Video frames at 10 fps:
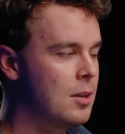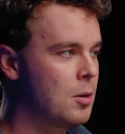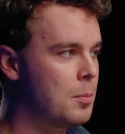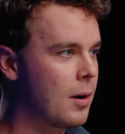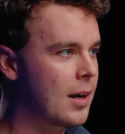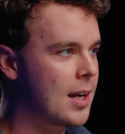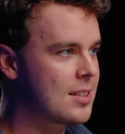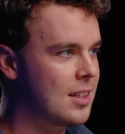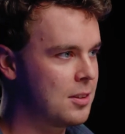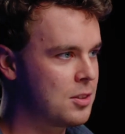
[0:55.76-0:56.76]
would park
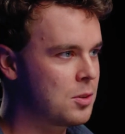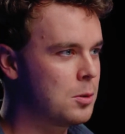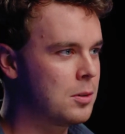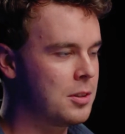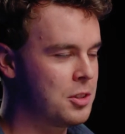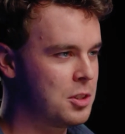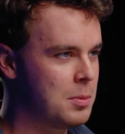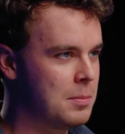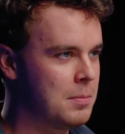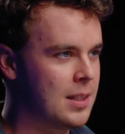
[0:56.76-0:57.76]
outside the school, and it'd just
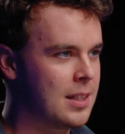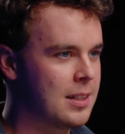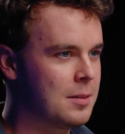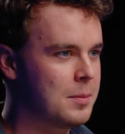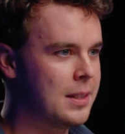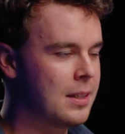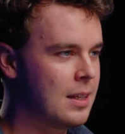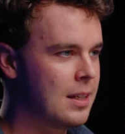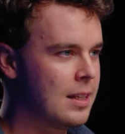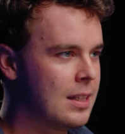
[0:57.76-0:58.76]
be me and him, and
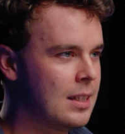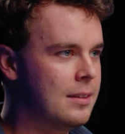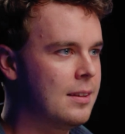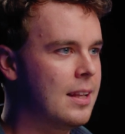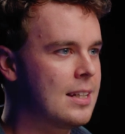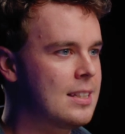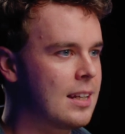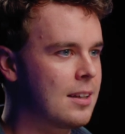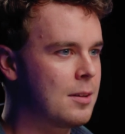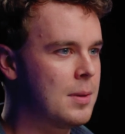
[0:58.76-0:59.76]
he'd lay his
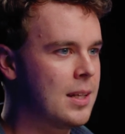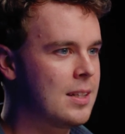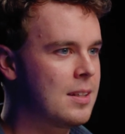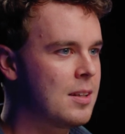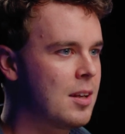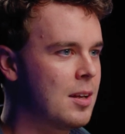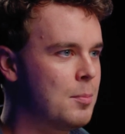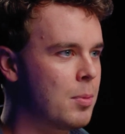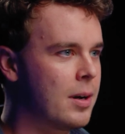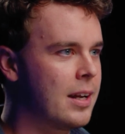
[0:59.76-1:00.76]
hand on me
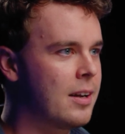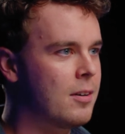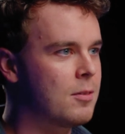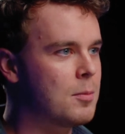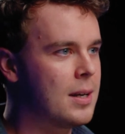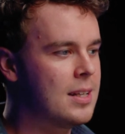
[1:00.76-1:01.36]
and pray over my